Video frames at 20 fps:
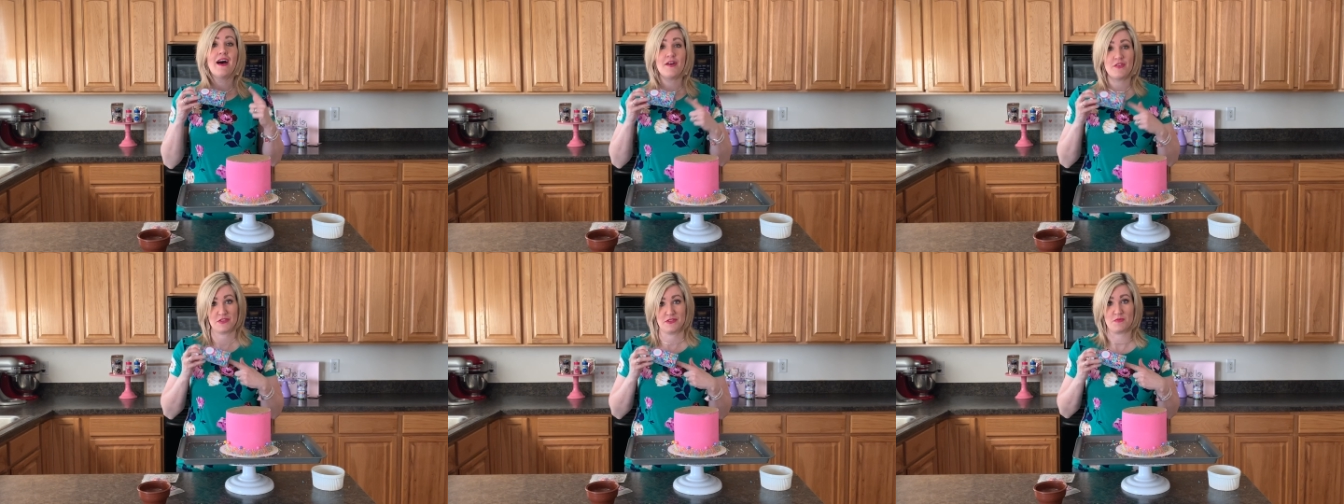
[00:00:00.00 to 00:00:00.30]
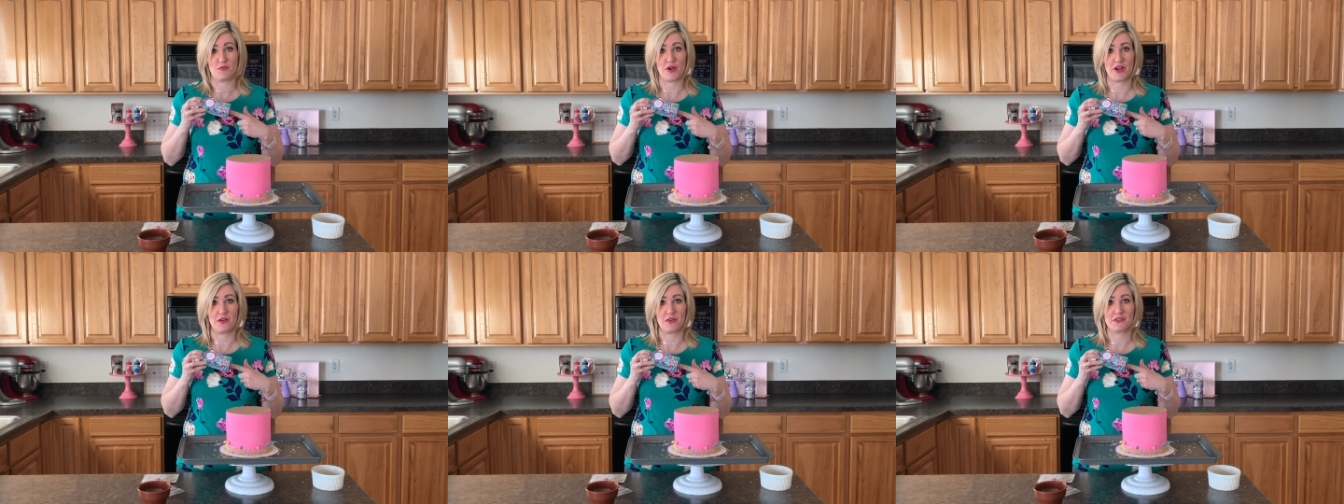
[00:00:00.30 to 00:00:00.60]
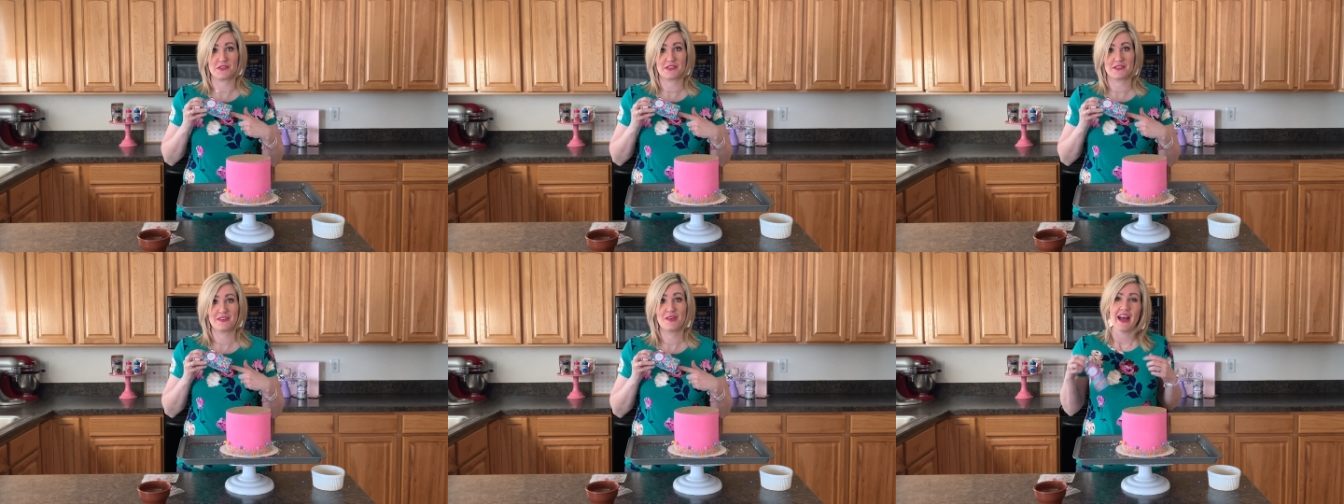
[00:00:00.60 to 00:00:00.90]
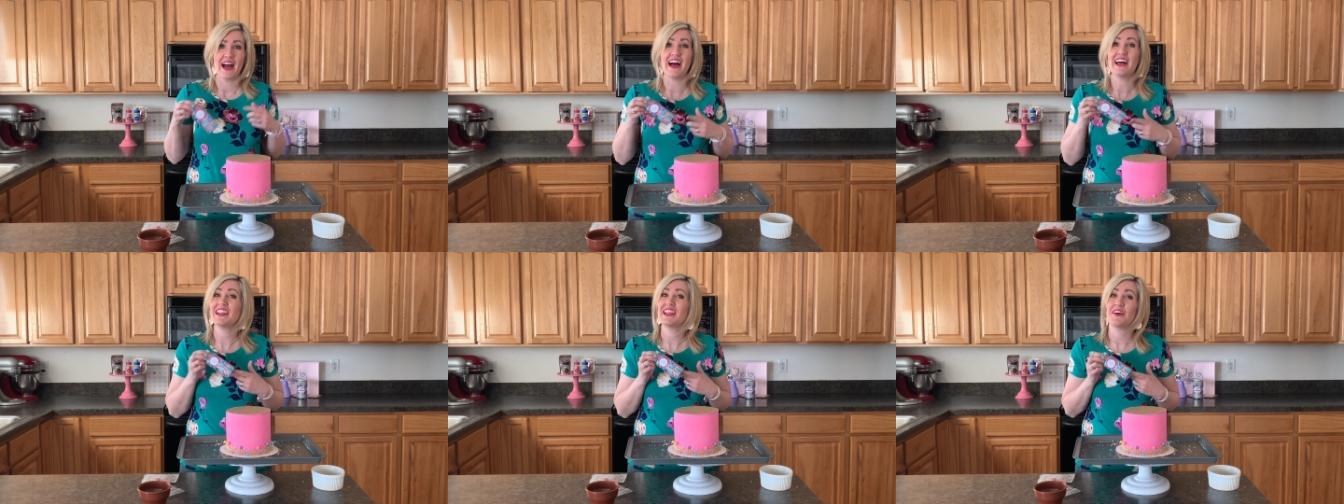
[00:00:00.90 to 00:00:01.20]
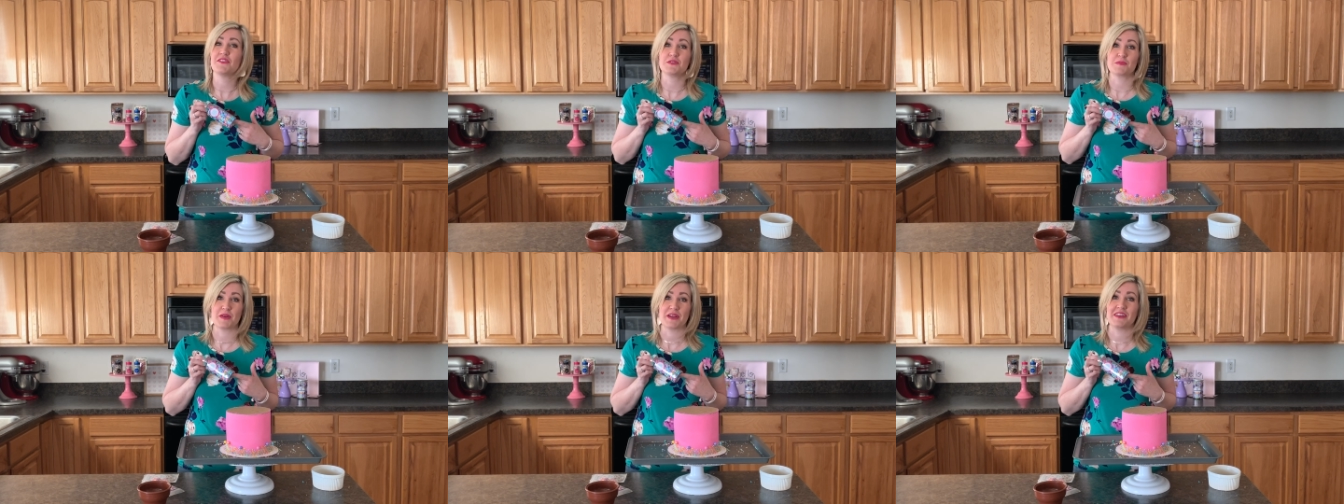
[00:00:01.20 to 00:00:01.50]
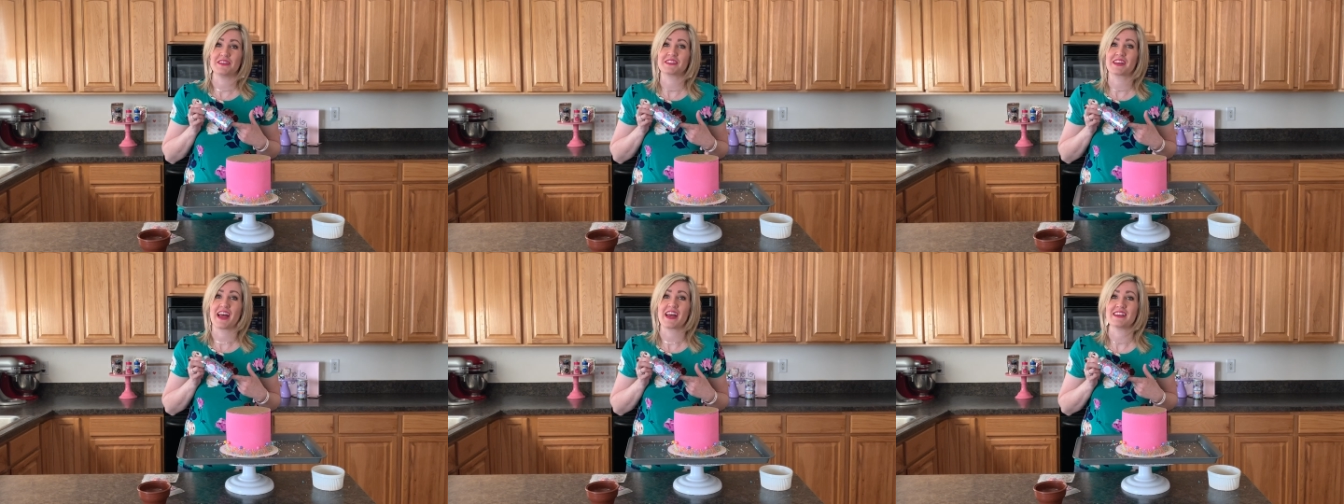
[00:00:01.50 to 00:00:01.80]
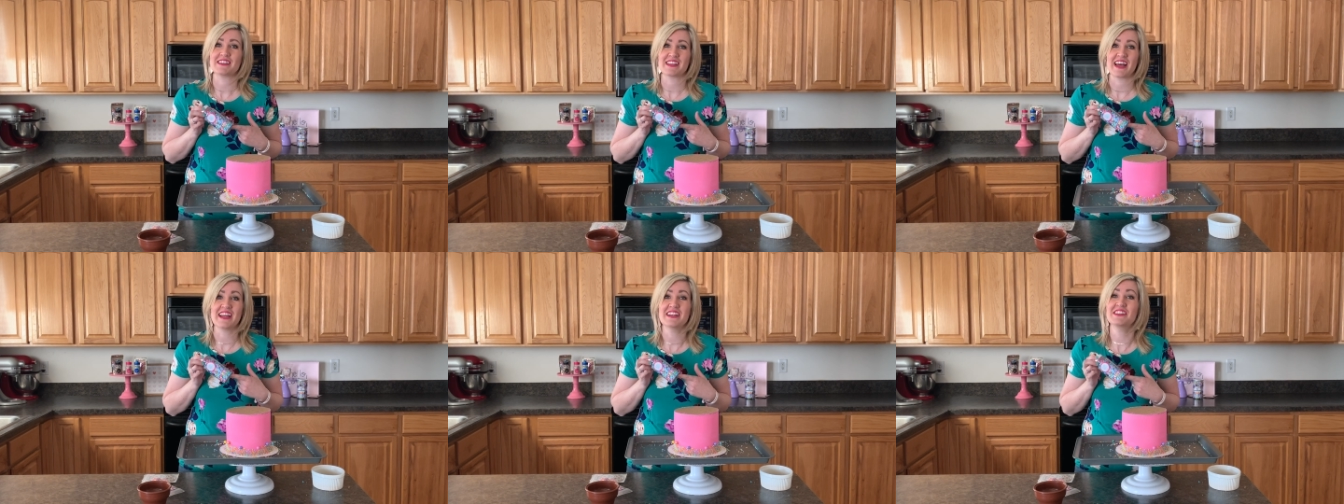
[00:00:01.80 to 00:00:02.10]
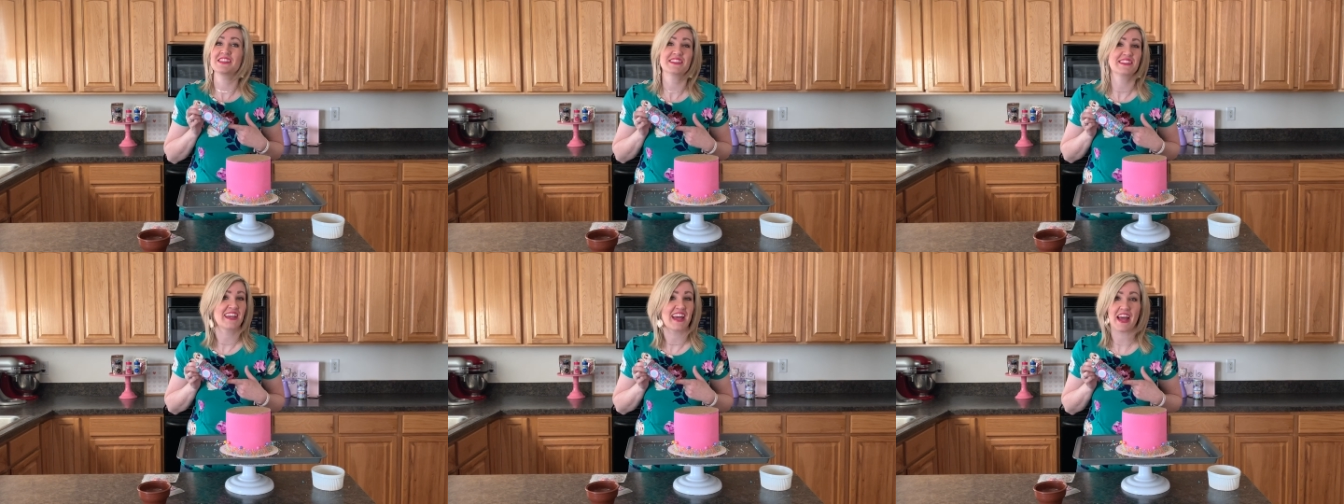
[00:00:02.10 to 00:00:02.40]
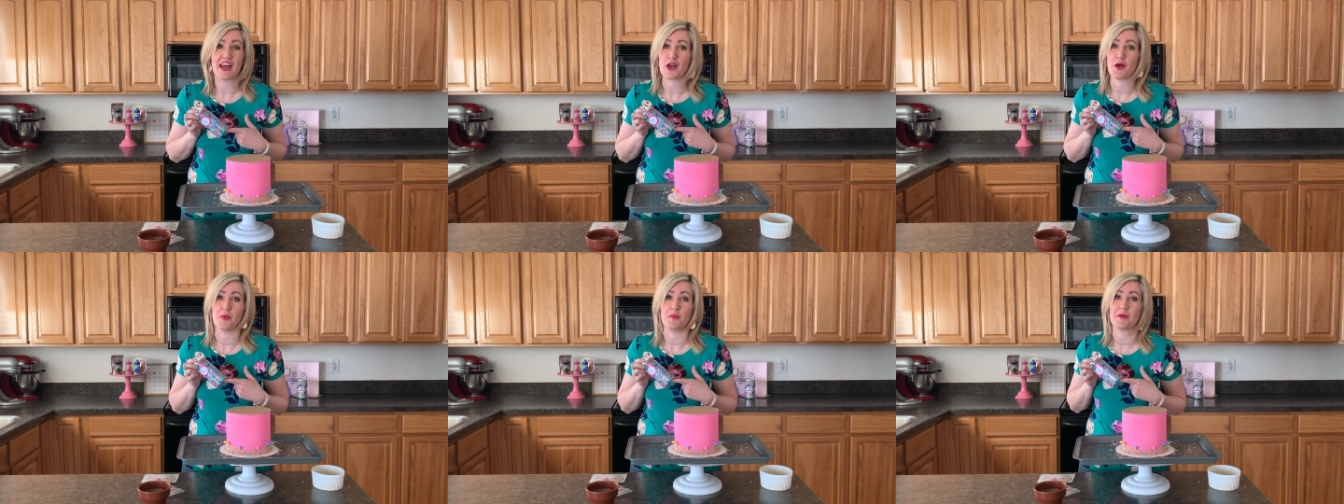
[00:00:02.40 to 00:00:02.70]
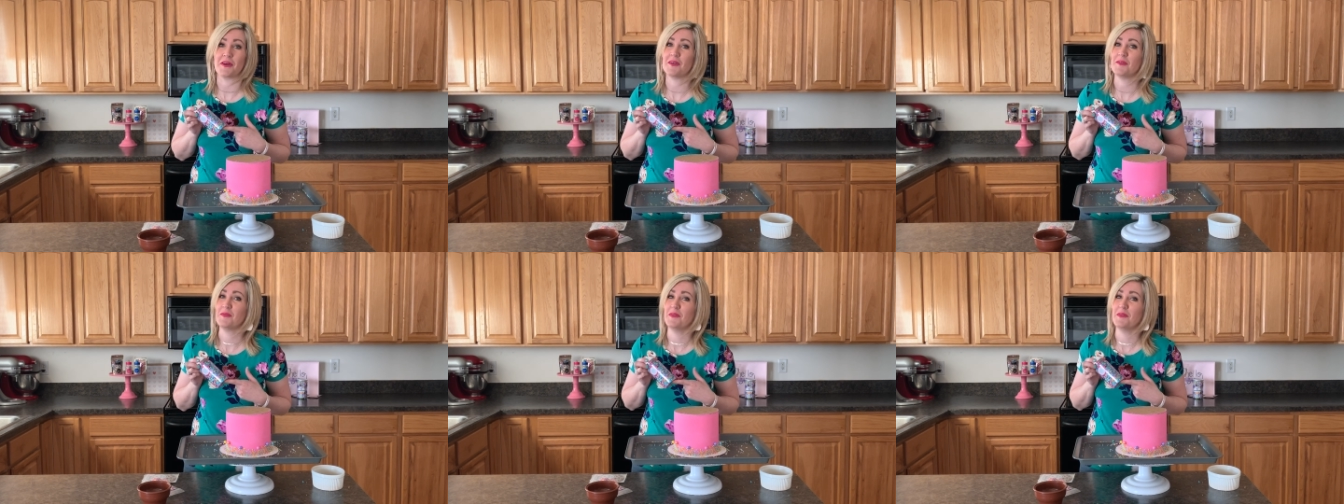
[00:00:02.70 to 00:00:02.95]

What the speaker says: Sprinkles. I love sprinkles, guys. I just can't help it.